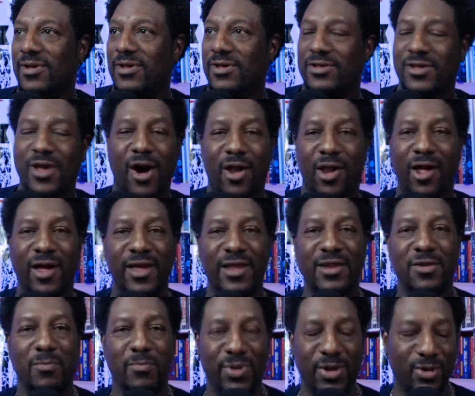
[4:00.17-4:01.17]
Y'all are in
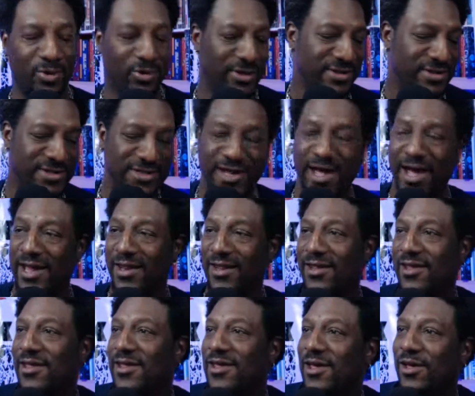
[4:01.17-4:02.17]
the building tonight.
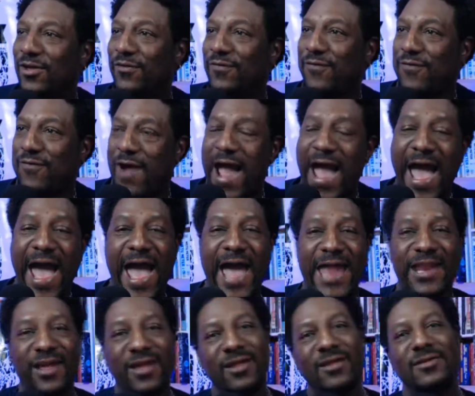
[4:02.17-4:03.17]
It's
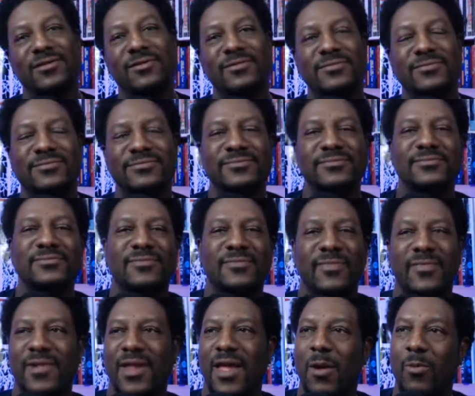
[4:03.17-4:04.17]
Friday,
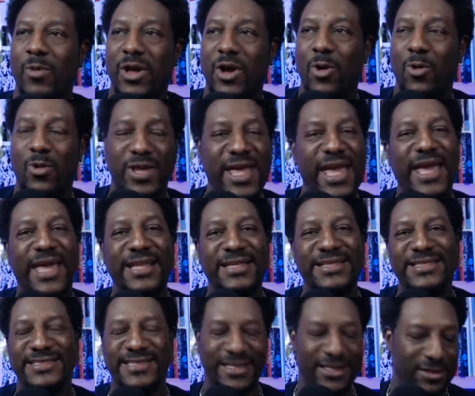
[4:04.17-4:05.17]
and we're going to kick it
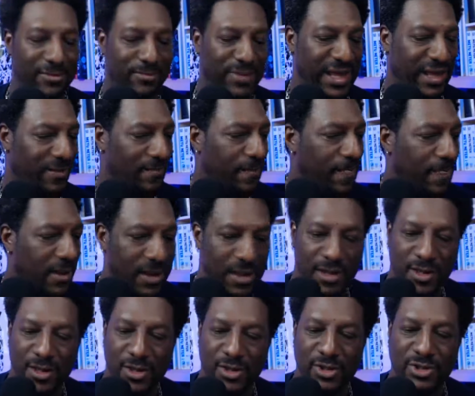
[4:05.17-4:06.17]
just a little bit.
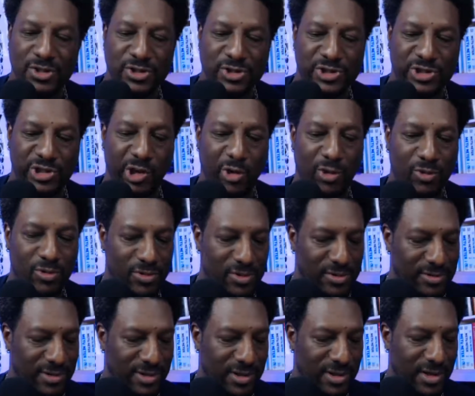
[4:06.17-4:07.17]
So,
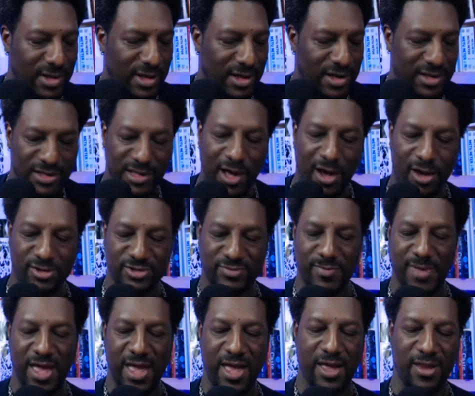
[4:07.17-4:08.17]
y'all's
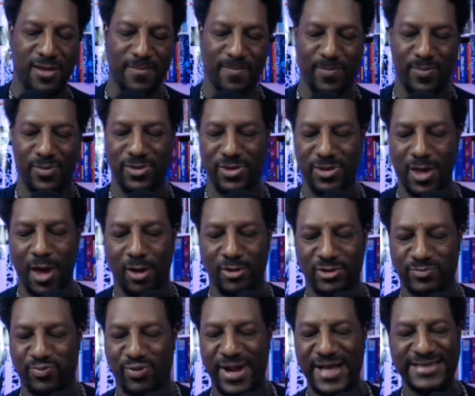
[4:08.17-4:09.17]

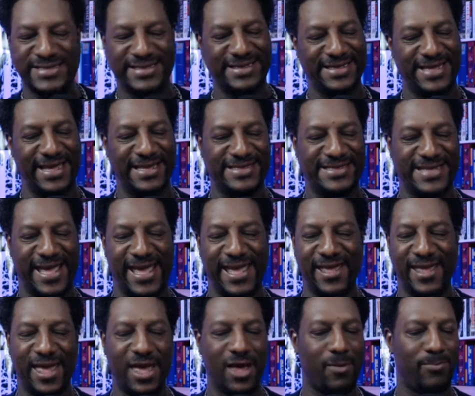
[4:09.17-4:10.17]
presidente,
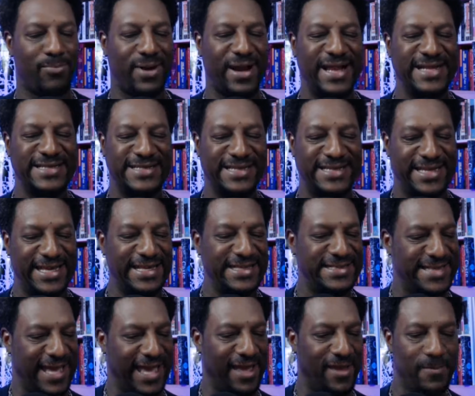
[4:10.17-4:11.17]
El
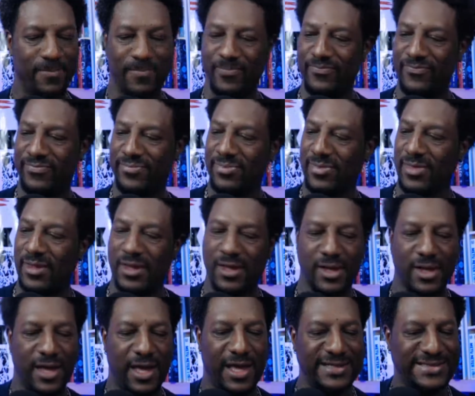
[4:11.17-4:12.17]
Presidente,
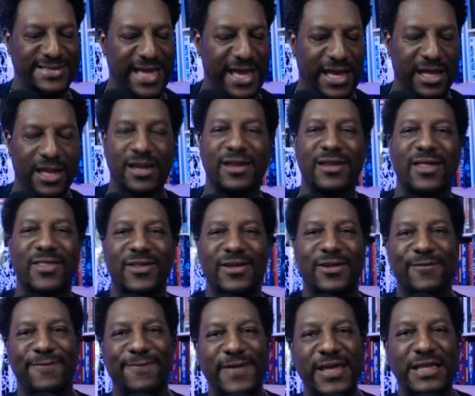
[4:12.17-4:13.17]
has taken another
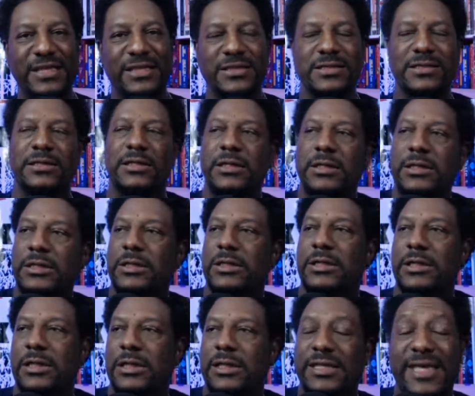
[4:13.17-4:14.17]
defeat.
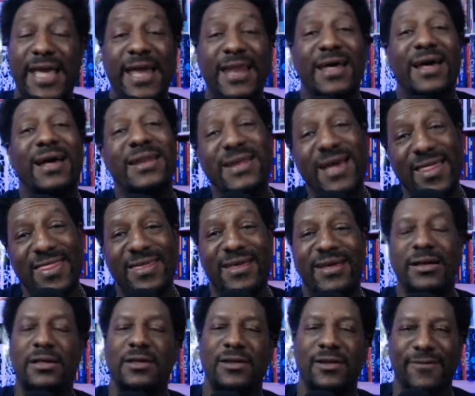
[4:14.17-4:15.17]
Yet another
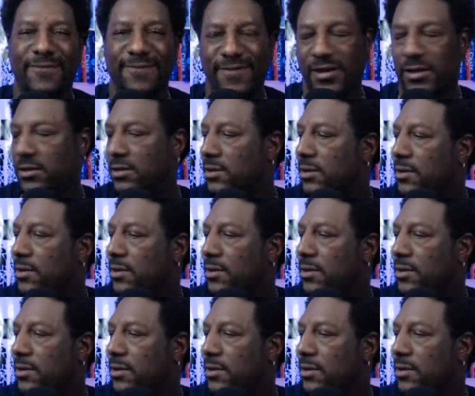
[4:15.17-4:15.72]
defeat.